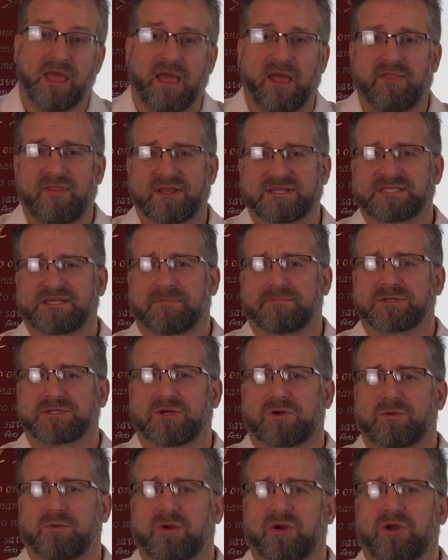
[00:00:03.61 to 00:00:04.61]
In this
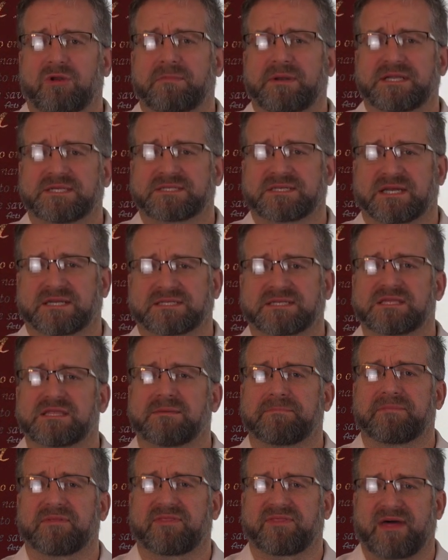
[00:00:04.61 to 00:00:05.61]
episode, we're going to be discussing
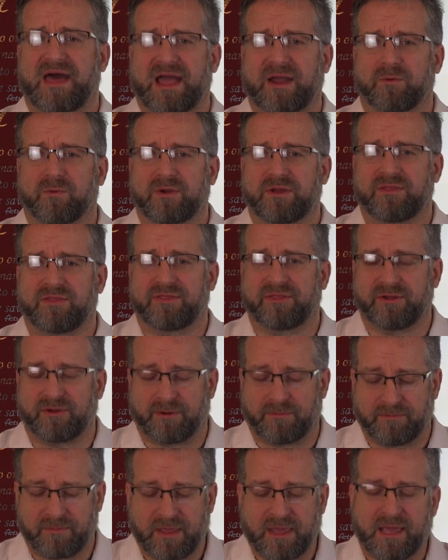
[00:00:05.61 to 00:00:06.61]
the Pythagorean
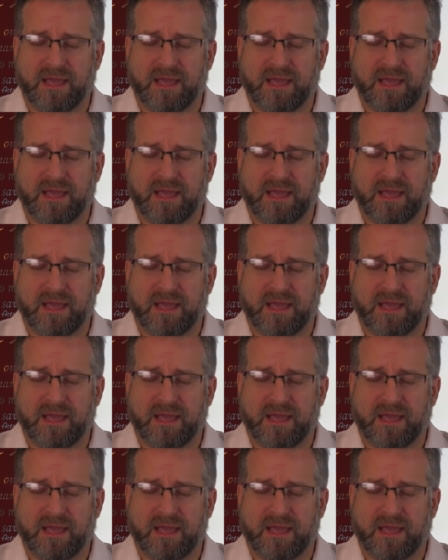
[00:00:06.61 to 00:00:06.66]
theorem.